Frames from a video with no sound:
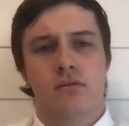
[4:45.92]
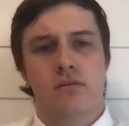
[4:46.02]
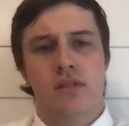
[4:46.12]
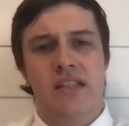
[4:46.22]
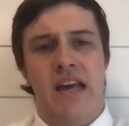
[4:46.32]

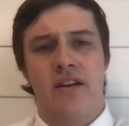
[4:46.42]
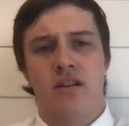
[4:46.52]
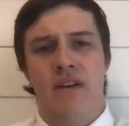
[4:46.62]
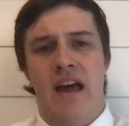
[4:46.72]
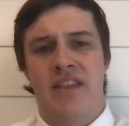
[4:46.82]
standard
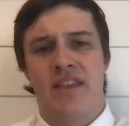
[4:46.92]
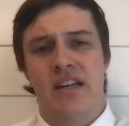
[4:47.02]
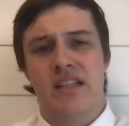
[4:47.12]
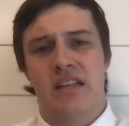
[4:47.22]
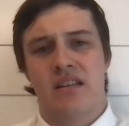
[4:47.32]
of
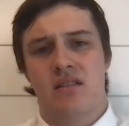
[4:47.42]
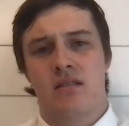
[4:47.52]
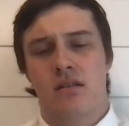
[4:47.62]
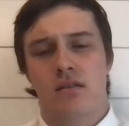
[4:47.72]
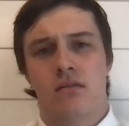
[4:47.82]
ethics is